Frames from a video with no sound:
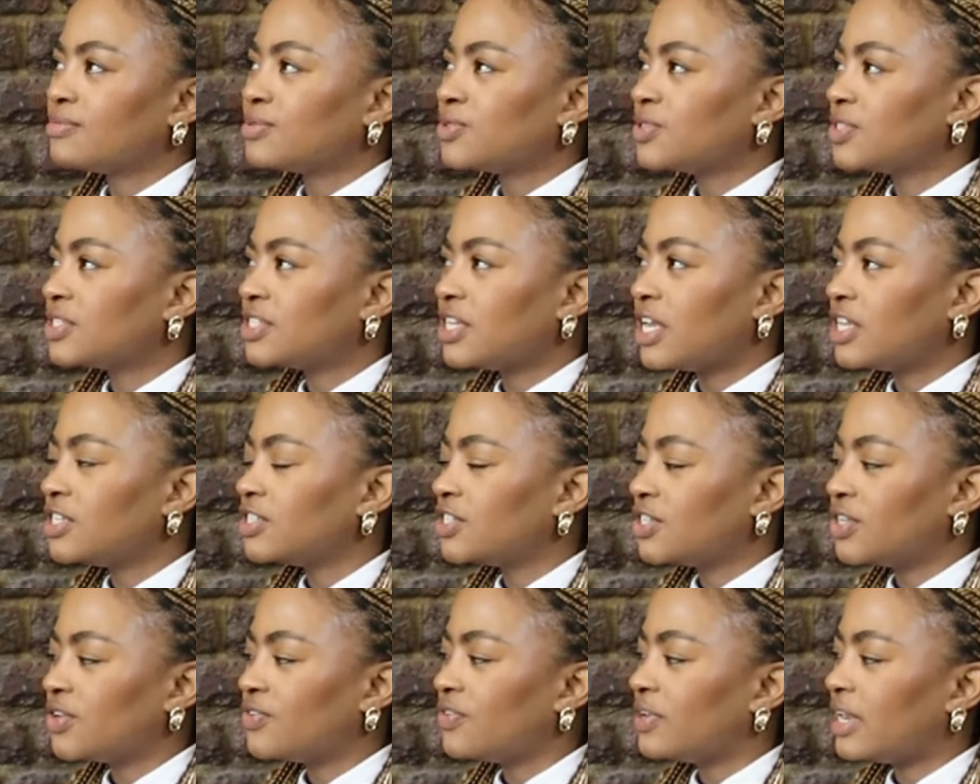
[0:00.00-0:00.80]
comes with
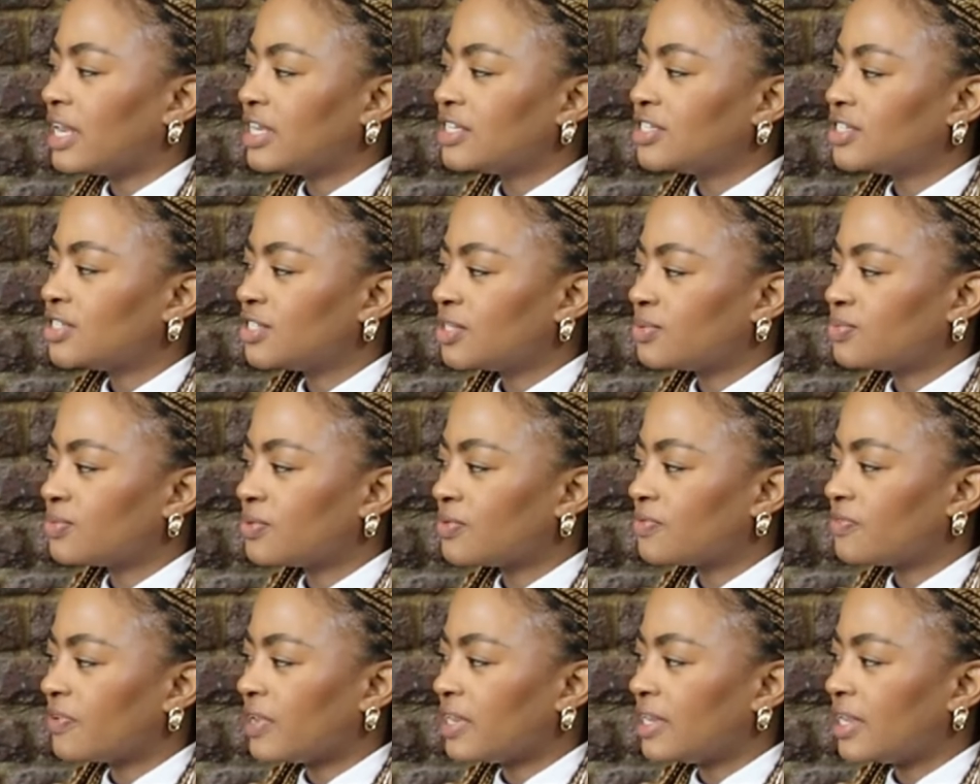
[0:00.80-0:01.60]
changing your relationship
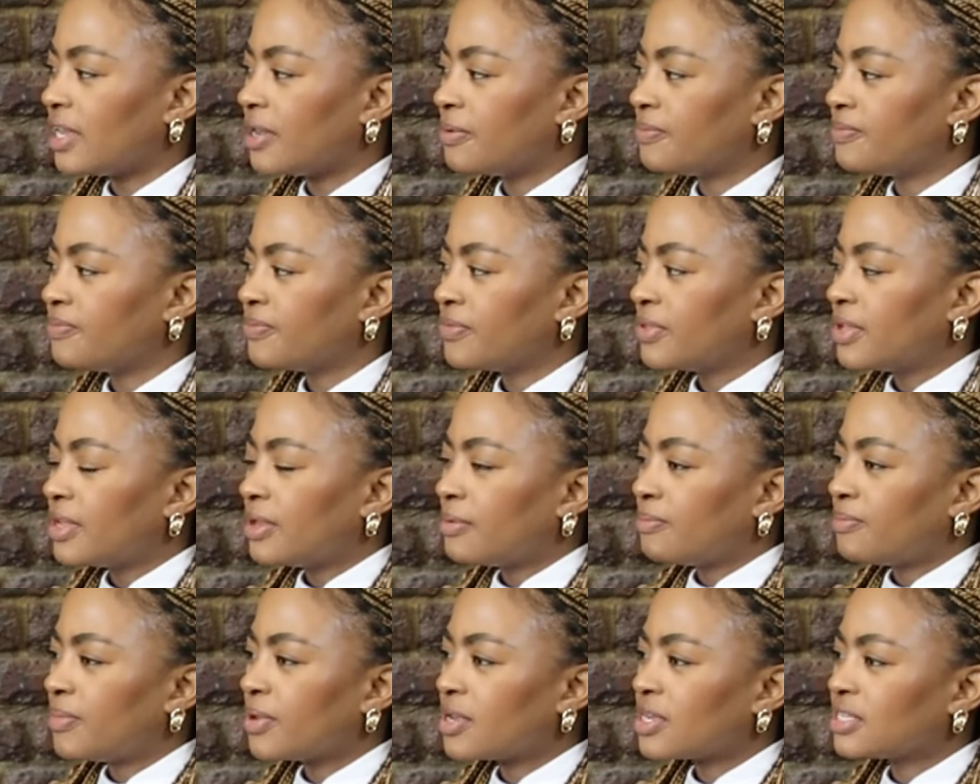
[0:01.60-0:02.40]
with failure, mm.